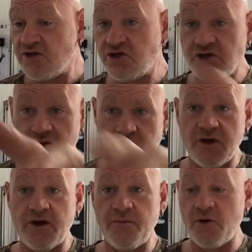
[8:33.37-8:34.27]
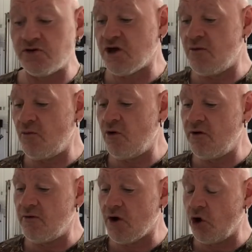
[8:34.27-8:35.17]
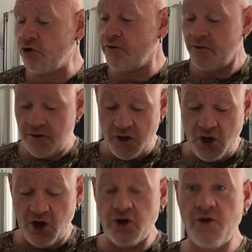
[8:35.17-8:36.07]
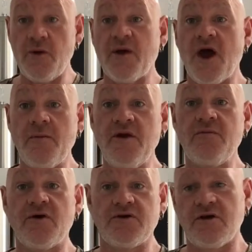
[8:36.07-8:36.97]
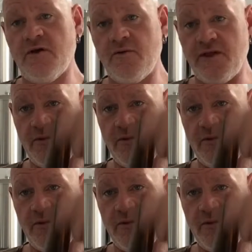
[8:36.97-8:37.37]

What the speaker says: She said, oh, you had a box come while you were gone. I knew they were coming, but I didn't know when